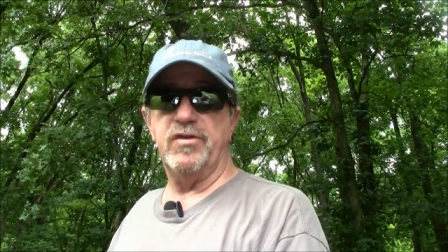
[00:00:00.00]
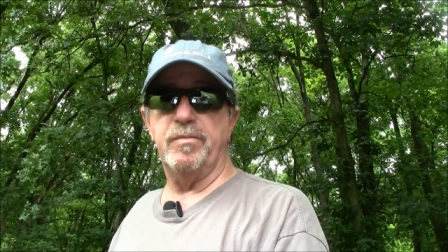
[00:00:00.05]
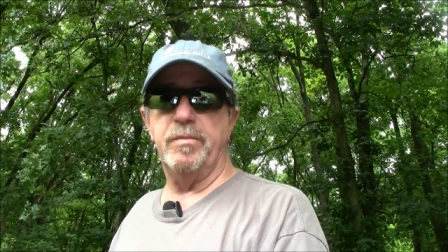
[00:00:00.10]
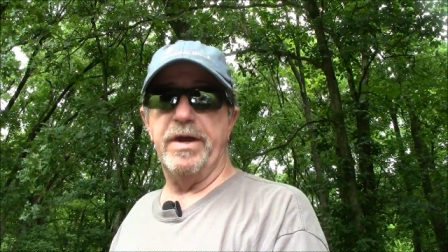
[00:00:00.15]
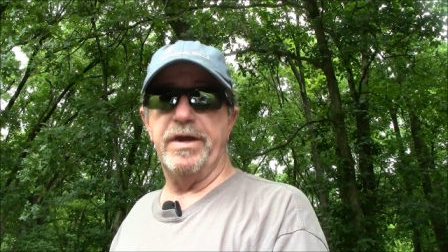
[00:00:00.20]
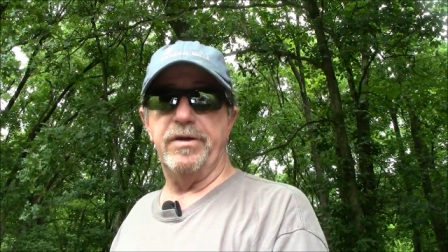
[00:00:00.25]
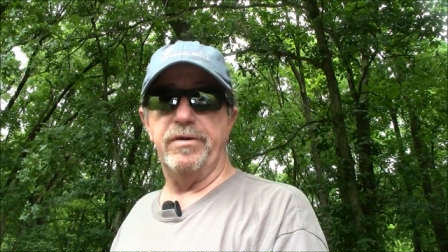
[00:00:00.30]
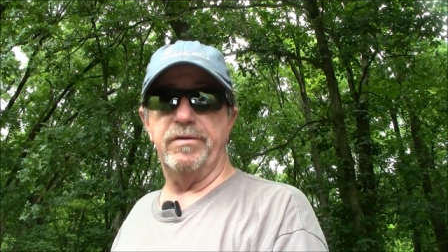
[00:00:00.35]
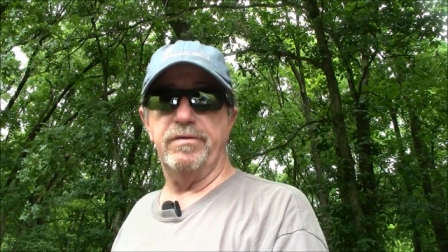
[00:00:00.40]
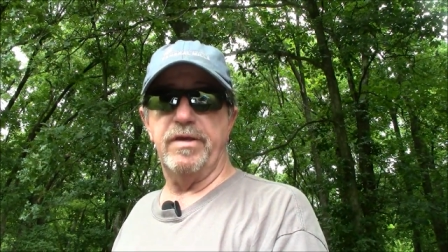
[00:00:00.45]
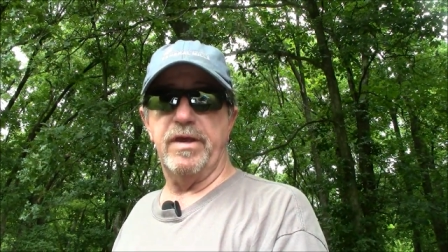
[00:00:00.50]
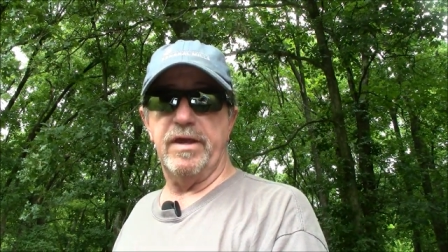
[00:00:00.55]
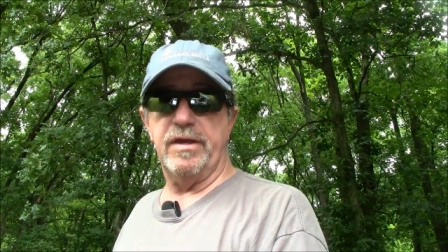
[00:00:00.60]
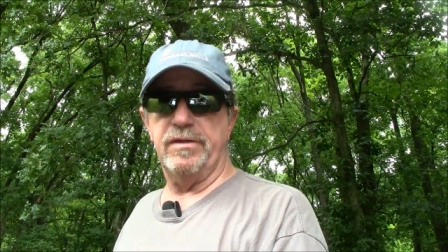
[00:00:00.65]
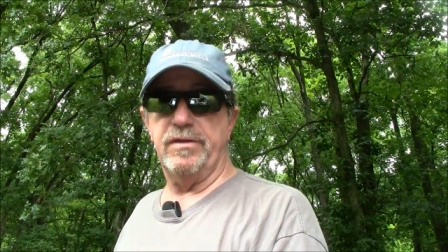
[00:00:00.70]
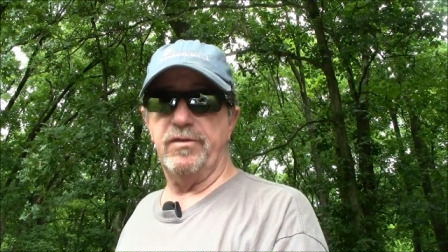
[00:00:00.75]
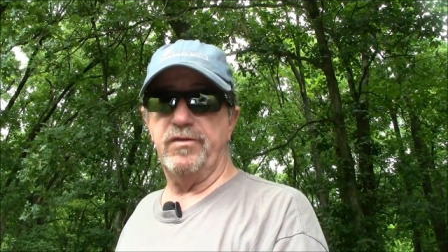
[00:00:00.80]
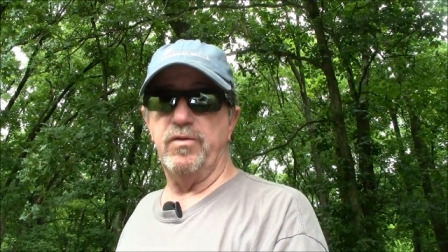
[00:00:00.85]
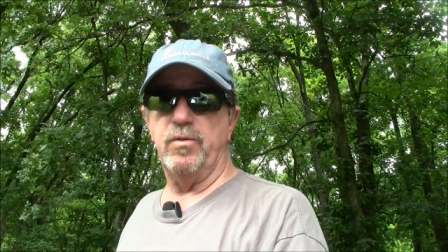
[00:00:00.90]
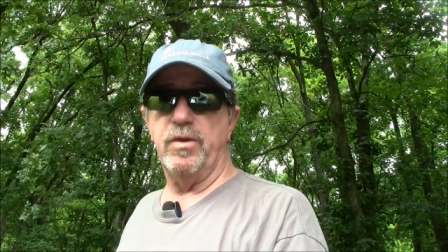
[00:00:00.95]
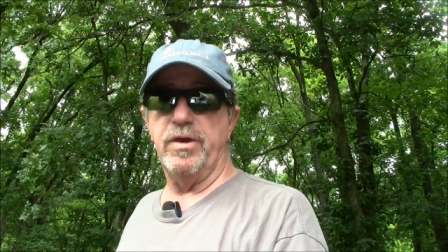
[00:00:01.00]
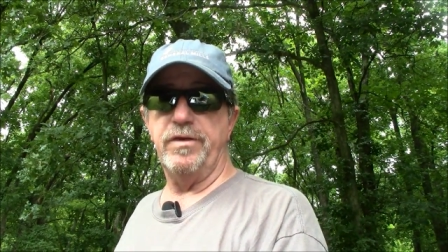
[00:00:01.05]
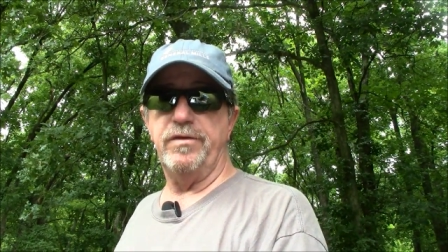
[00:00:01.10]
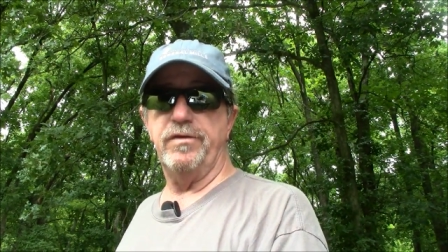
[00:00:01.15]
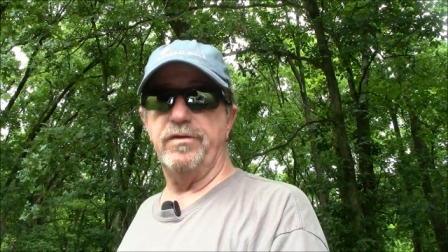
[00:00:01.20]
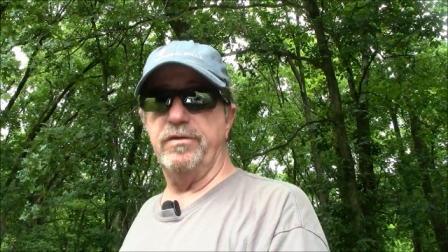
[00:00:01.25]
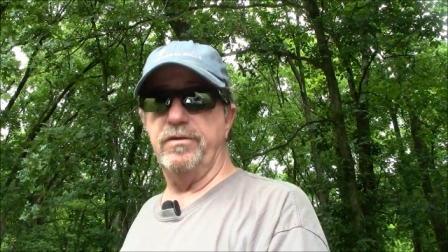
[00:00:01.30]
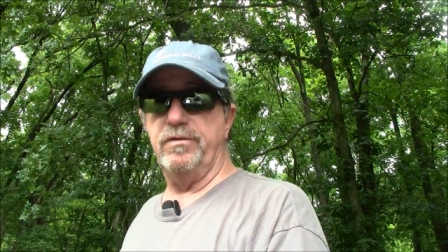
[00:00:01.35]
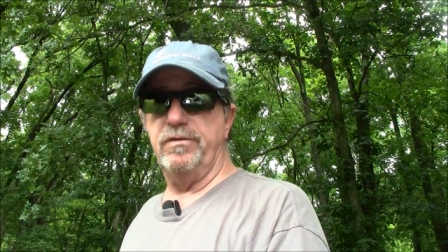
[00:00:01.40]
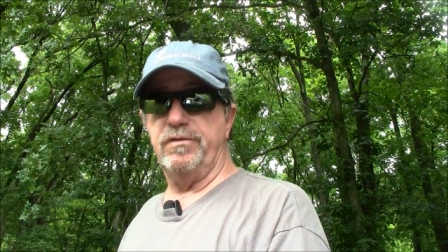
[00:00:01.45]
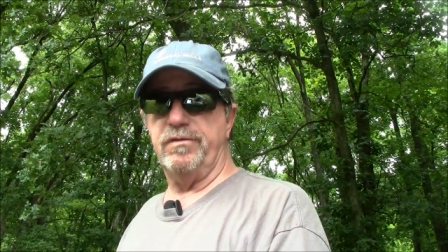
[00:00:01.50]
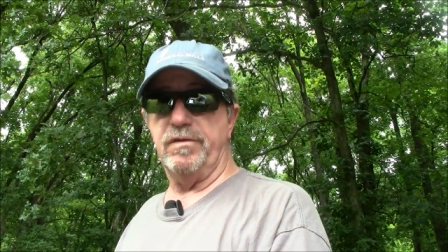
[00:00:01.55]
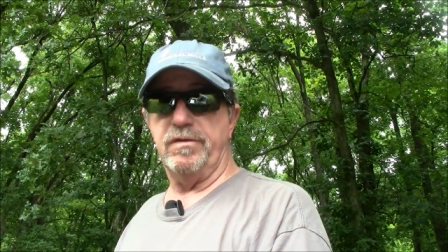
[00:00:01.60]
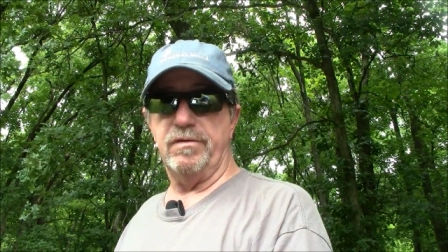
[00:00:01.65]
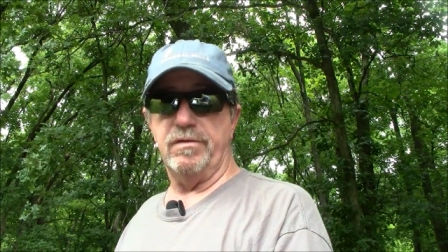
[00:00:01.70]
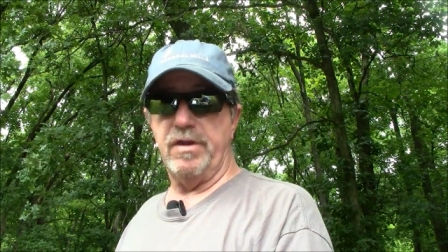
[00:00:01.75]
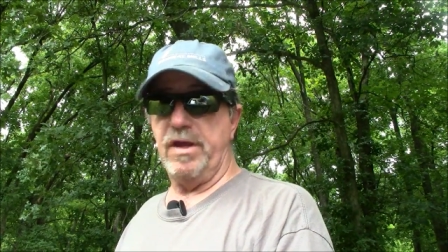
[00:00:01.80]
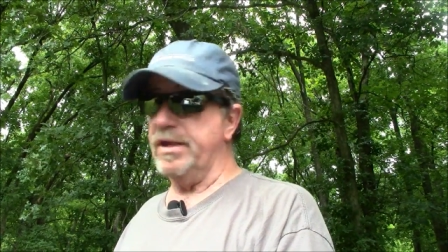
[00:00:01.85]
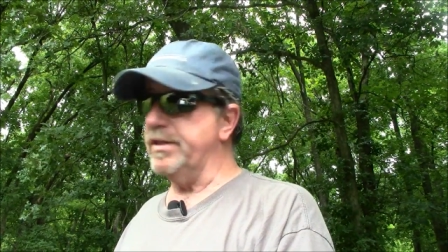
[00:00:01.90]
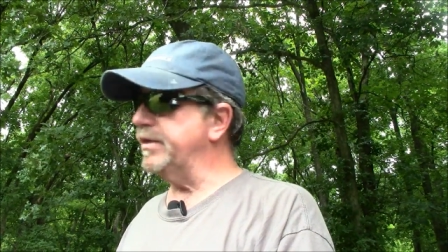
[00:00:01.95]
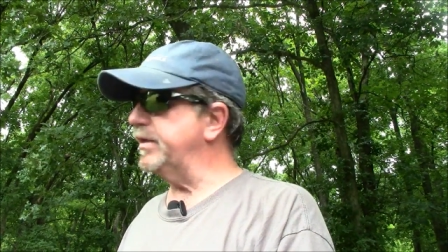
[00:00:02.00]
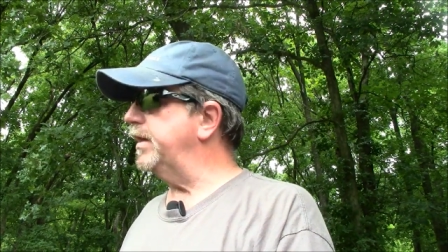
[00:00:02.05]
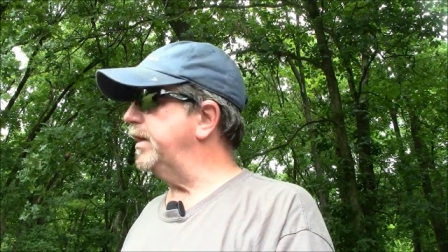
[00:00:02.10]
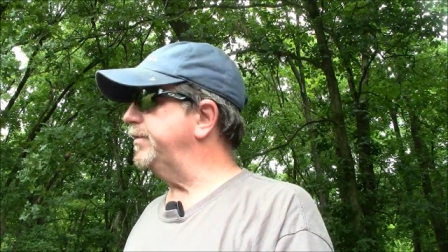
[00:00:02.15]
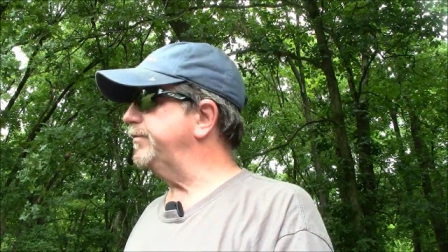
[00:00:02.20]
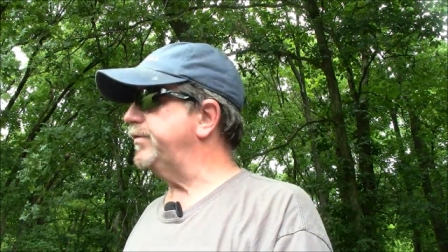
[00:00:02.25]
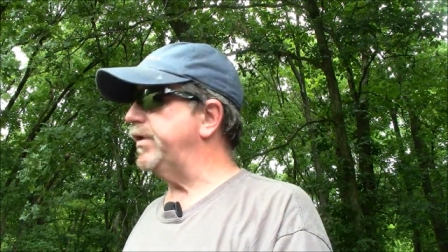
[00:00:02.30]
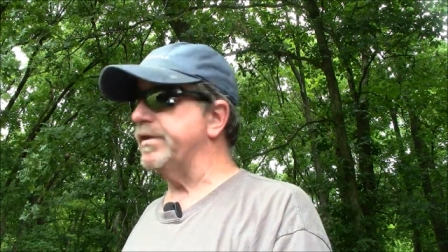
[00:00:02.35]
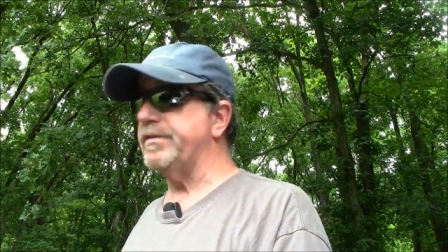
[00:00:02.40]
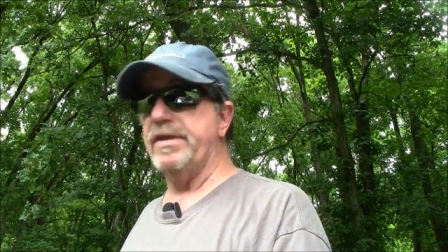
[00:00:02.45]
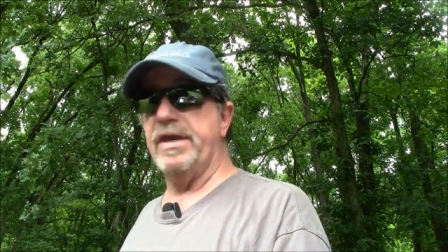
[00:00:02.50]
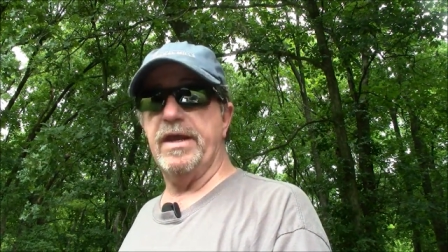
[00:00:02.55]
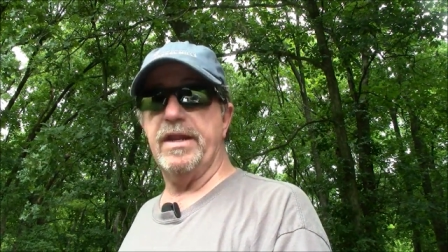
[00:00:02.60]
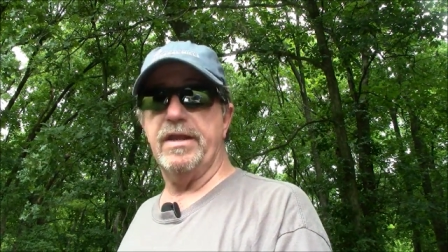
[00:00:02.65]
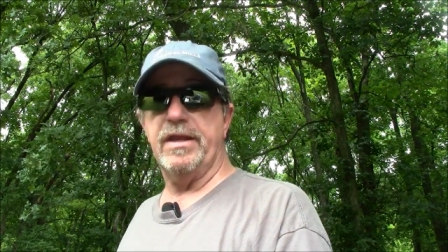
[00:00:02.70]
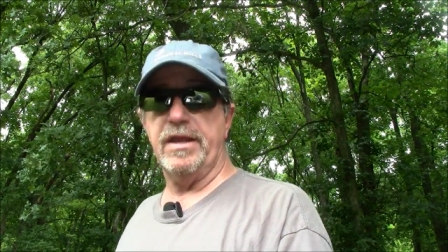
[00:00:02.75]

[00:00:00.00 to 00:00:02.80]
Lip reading: better than the 22s and the guns like that.